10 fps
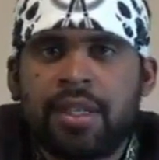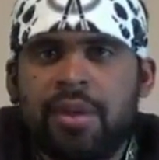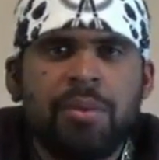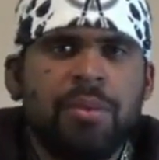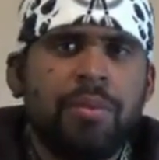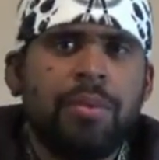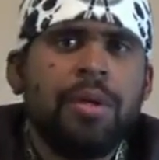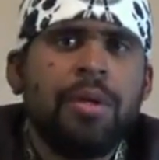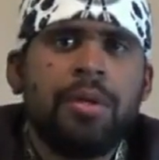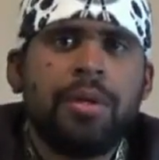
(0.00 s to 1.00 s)
of saying, oh,
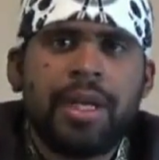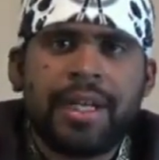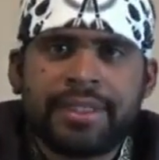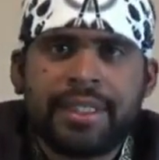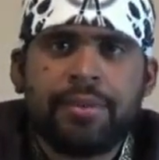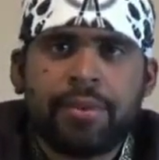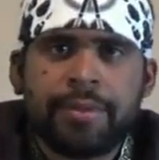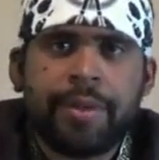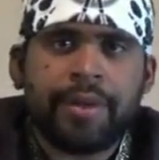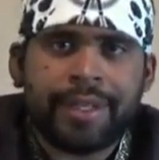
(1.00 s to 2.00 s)
you guys say
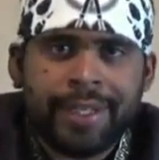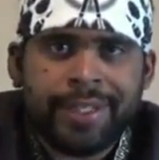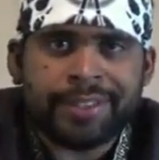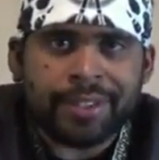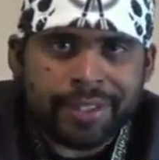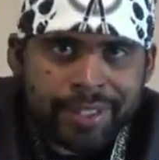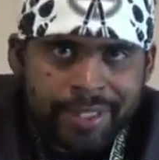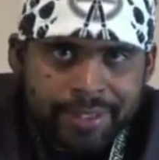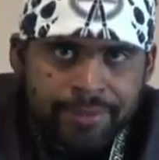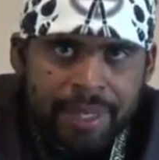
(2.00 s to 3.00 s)
North American Indians are
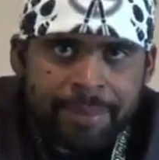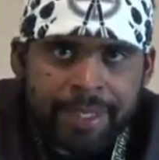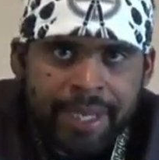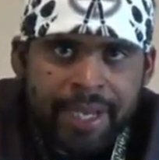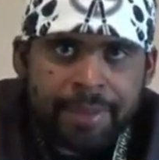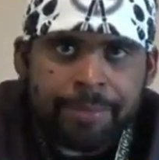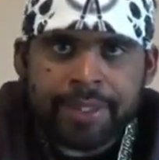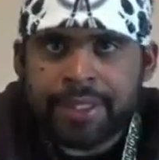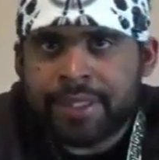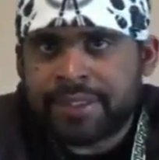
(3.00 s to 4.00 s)
the tribe of
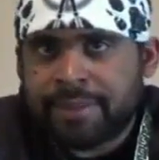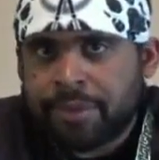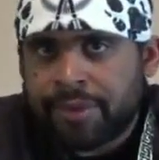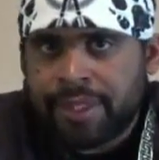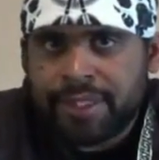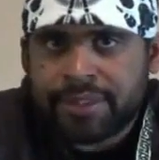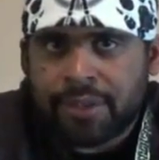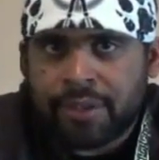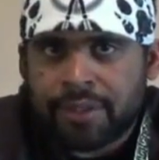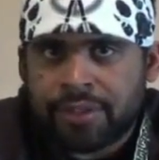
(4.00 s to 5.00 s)
Gad, but then the Seminole
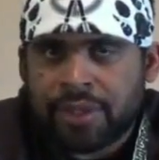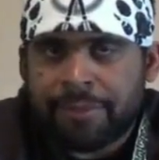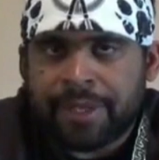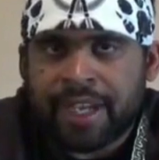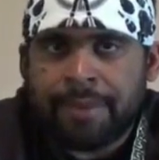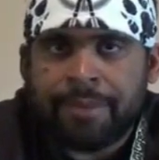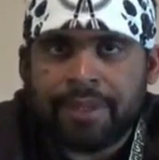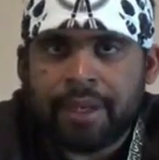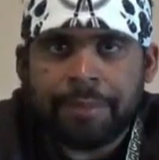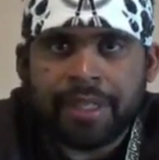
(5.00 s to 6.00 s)
Indians are the tribe of
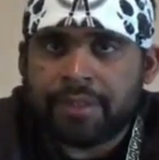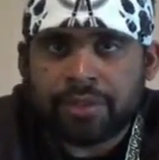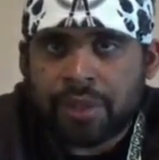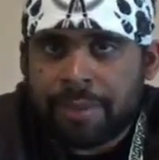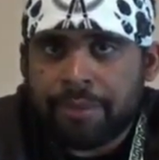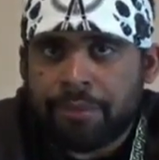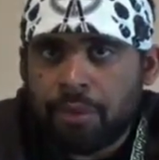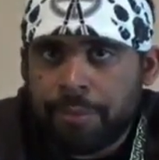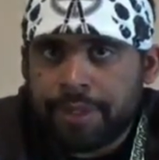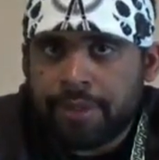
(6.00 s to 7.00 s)
Gad, the tribe
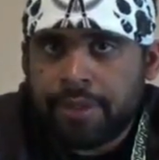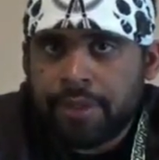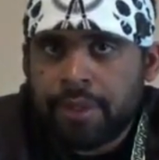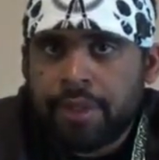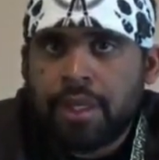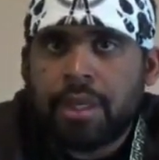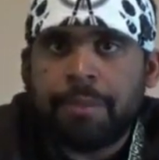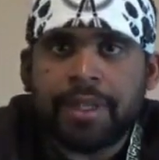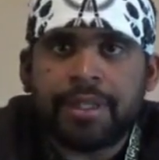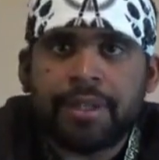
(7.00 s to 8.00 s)
of Reuben,
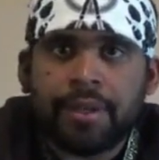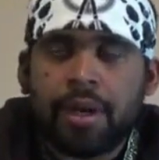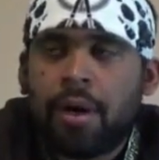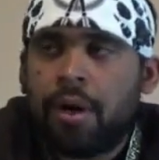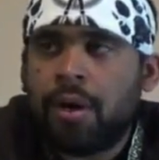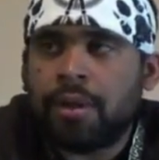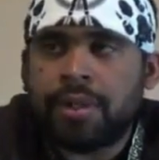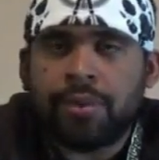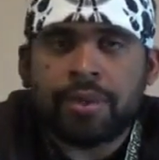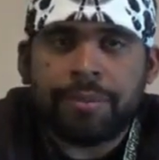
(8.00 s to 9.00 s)
but they're
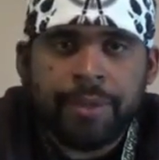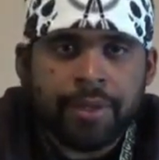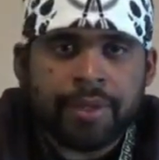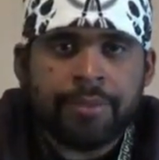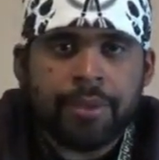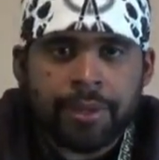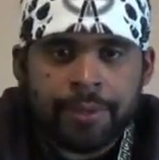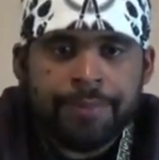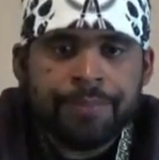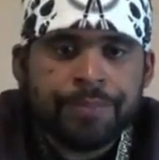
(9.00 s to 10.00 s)
all North America.
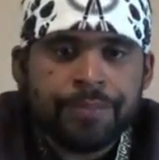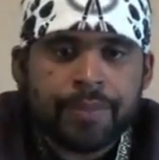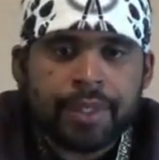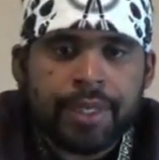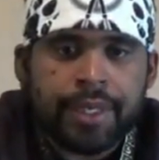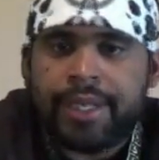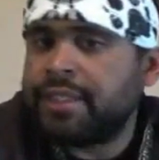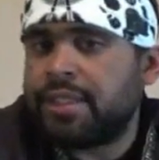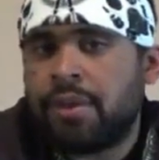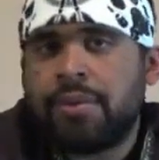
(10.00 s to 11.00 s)
Well,
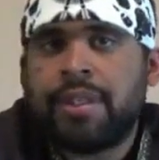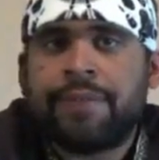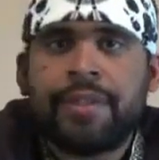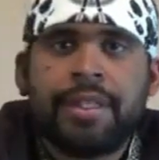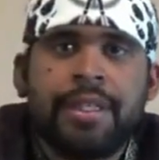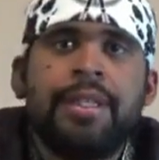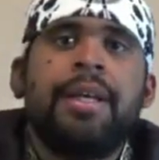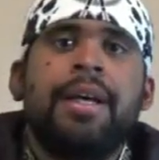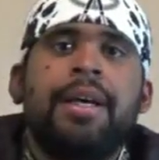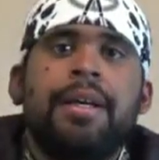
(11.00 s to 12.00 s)
it's no different
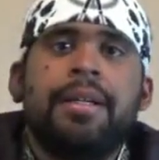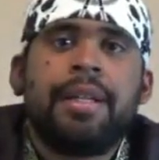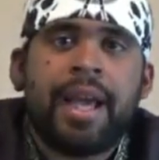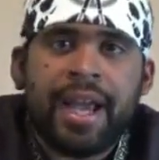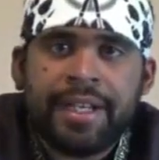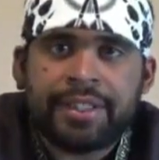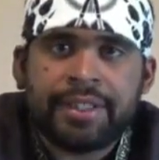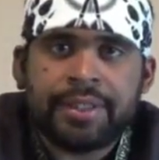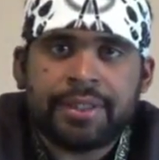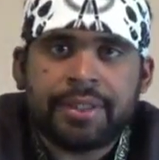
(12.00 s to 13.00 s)
than the
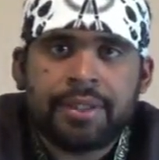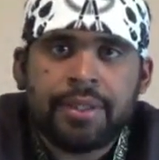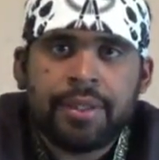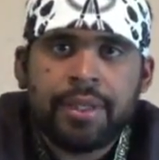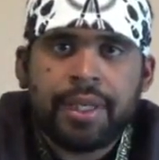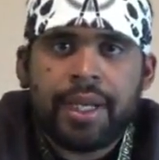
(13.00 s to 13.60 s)
Haitians,